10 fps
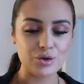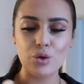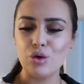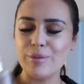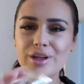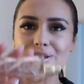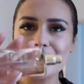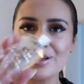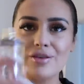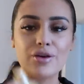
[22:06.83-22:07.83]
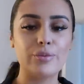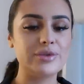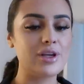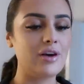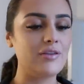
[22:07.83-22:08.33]
Gourmand from
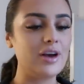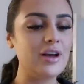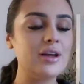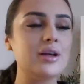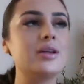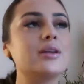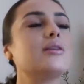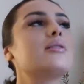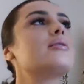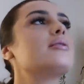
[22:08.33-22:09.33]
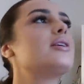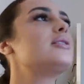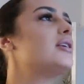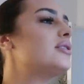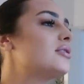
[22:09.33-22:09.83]
Zara. This
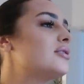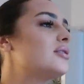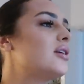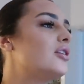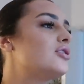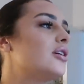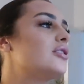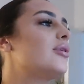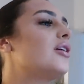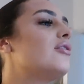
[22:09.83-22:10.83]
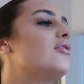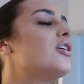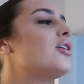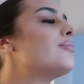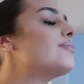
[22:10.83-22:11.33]
is such a nice
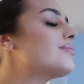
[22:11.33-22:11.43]
perfume.